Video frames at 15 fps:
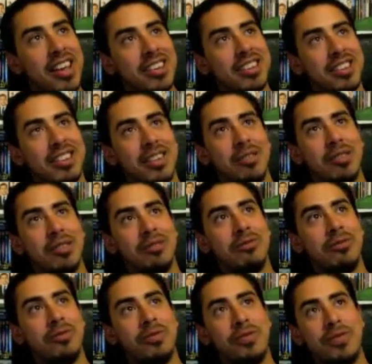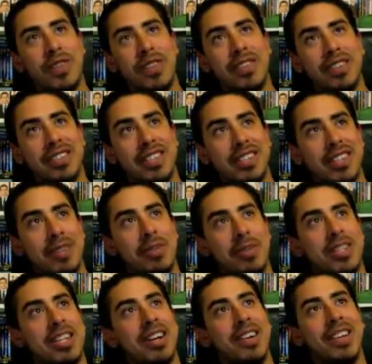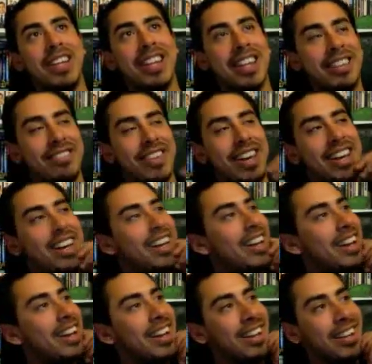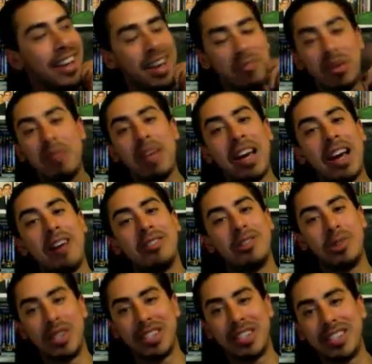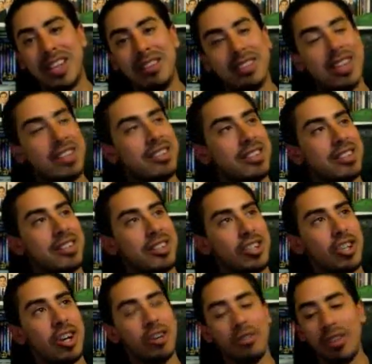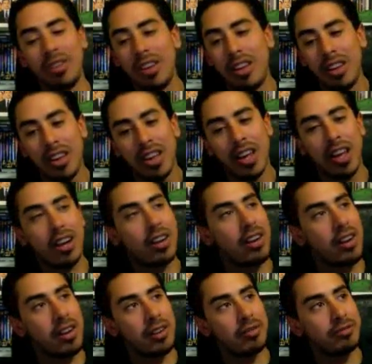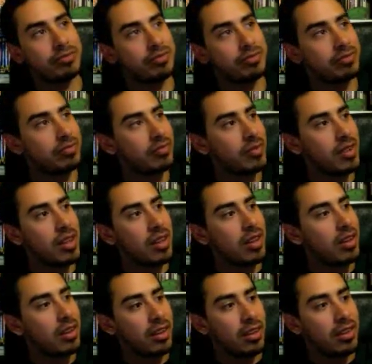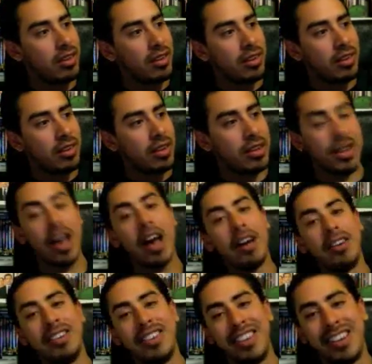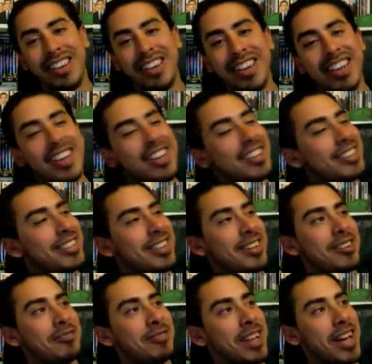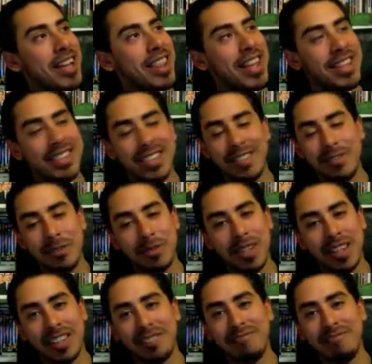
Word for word: since like what fifth or sixth episode that they've made. Yeah, bring back outsourced. That was actually a good show, and um, and yeah, so that that's it for me.